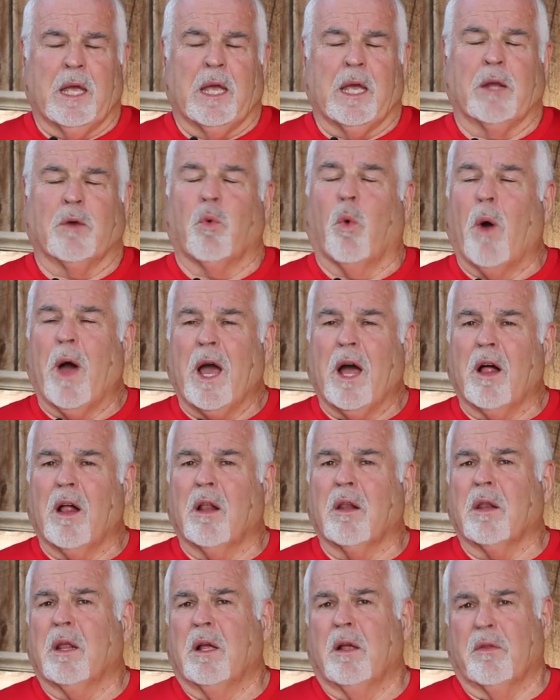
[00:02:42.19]
And
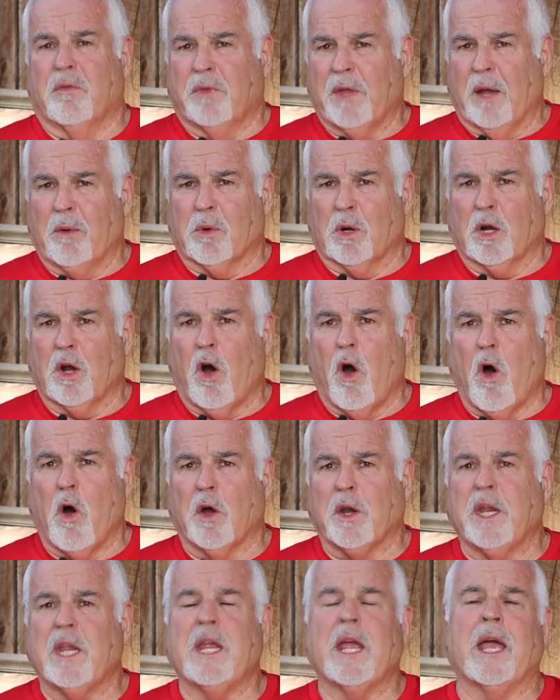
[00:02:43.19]
while they were
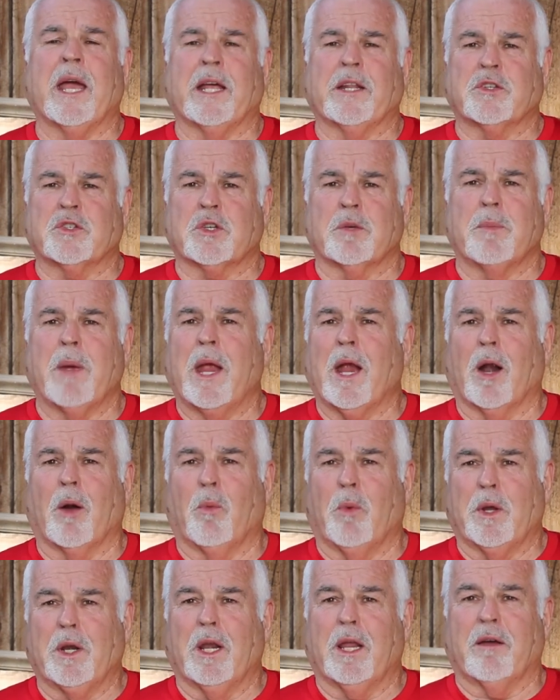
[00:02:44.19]
gone, he had some
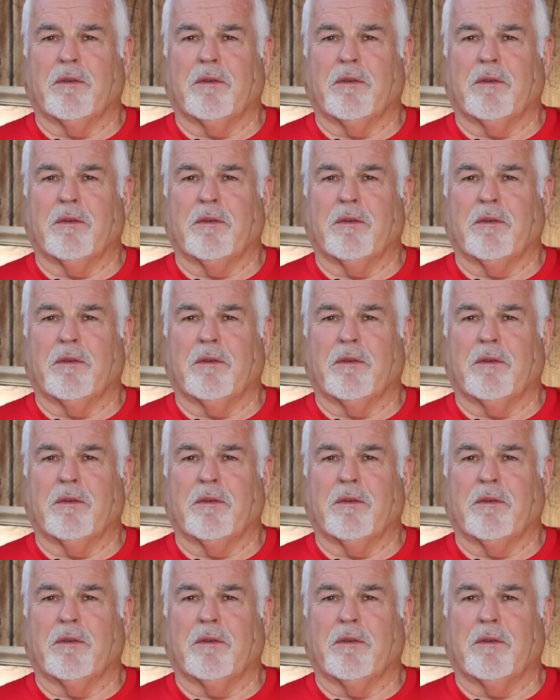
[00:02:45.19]
heroin